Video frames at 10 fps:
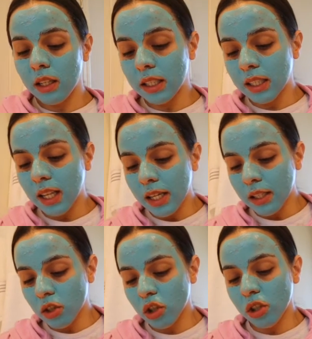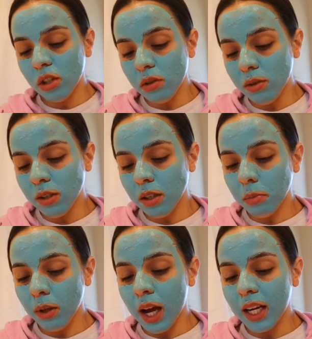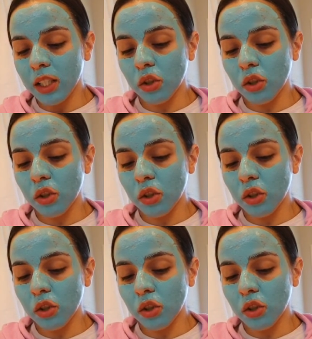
It says to use, apply